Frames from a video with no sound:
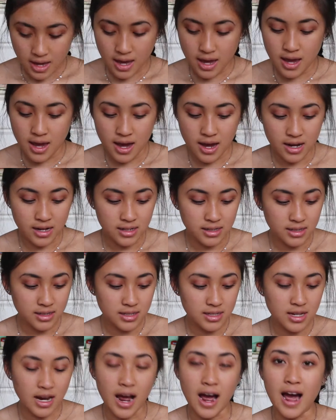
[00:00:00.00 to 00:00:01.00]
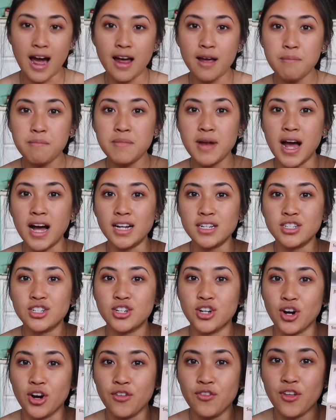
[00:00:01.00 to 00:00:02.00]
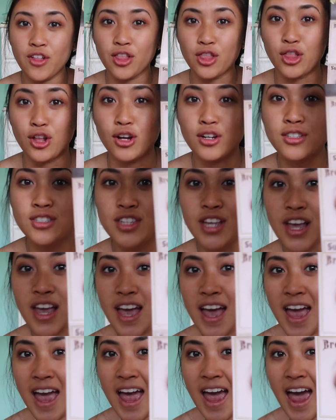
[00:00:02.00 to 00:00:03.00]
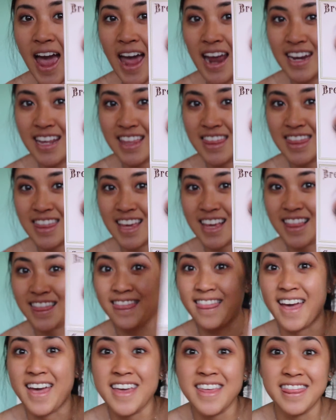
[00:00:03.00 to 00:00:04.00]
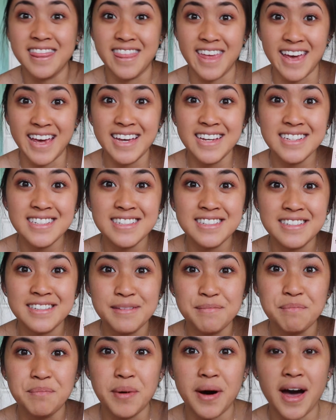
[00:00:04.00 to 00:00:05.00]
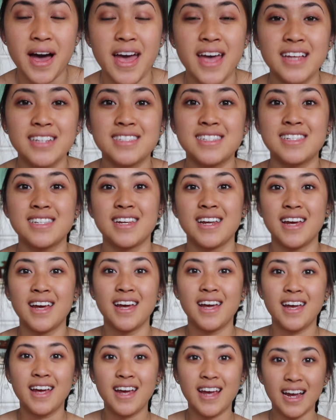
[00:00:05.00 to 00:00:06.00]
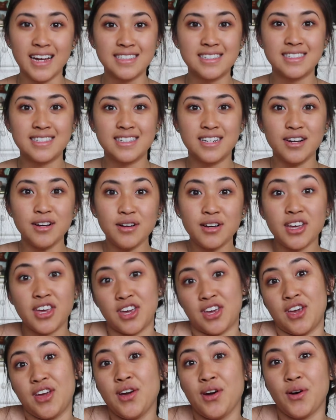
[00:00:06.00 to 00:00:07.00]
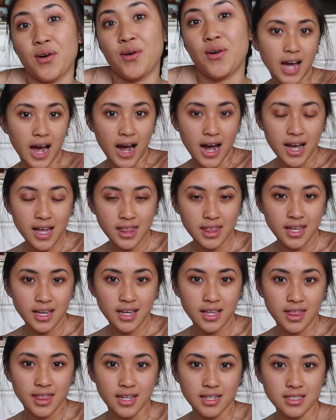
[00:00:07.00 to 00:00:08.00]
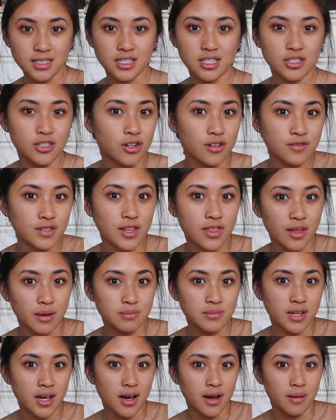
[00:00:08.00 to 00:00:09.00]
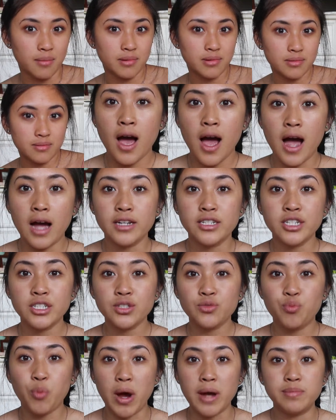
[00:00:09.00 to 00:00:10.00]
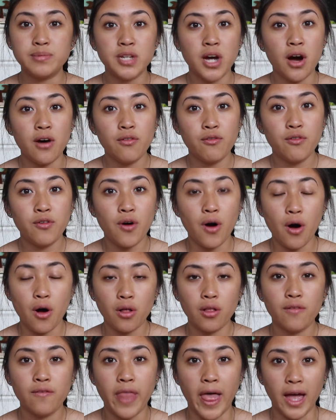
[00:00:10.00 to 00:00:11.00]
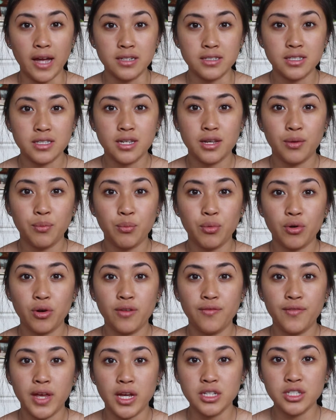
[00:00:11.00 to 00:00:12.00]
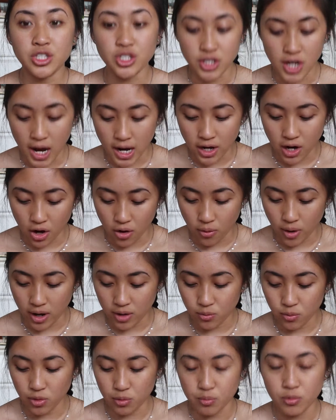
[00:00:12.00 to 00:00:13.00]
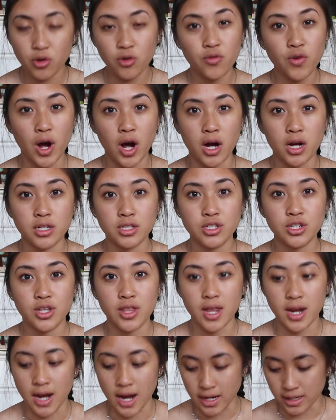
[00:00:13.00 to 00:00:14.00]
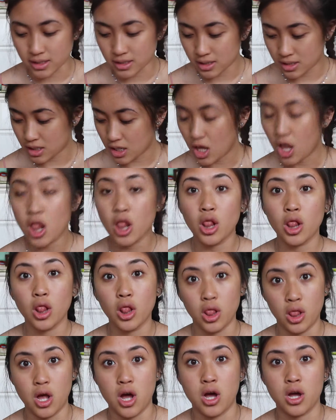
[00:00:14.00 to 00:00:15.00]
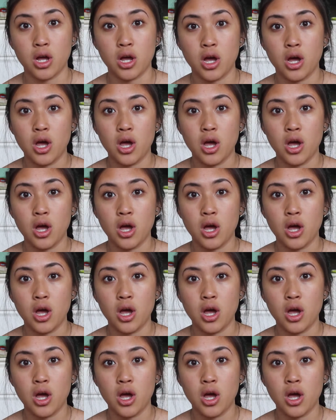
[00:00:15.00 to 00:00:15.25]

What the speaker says: and I'm not sure if it looks anything like this, but it's still cute. I think this deserves a thumbs up. I just wiped off all of that previous shadow, and we'll move on to the next look,